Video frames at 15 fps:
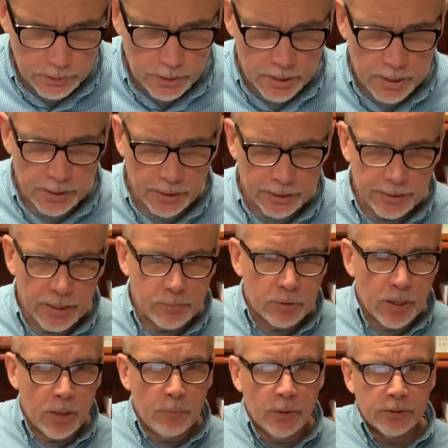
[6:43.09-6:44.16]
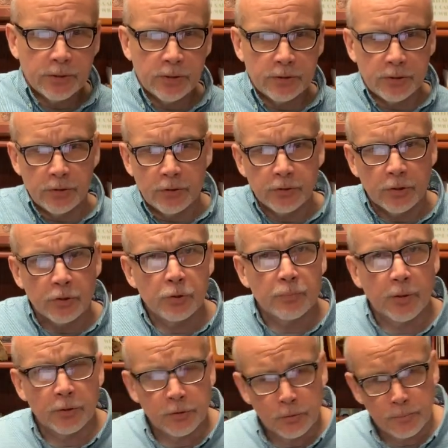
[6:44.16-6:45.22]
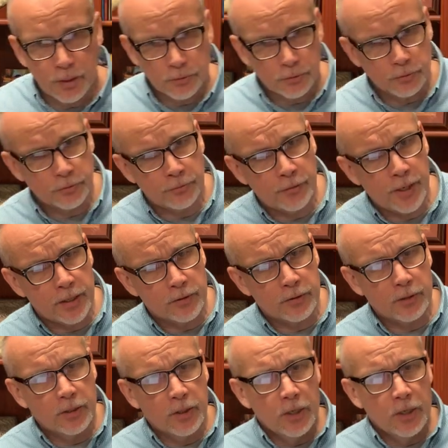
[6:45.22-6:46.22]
And like them, God wants us to use those spiritual muscles of faith.